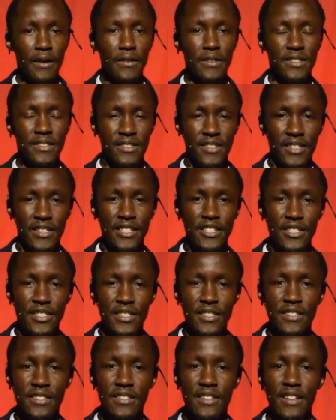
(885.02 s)
strategies,
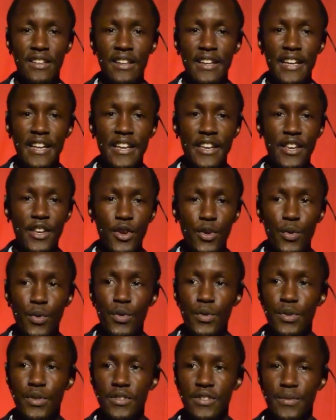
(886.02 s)
new
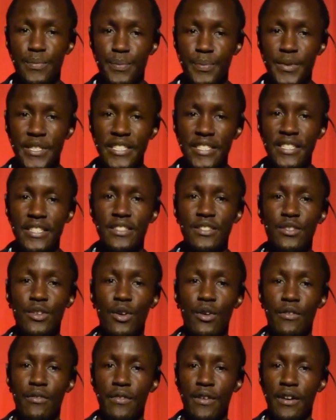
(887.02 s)
species
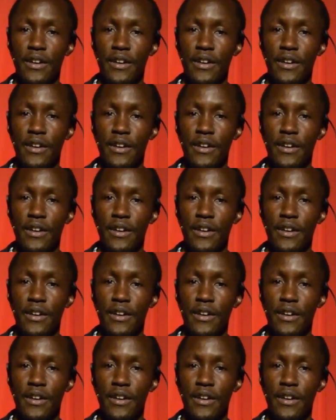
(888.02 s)
of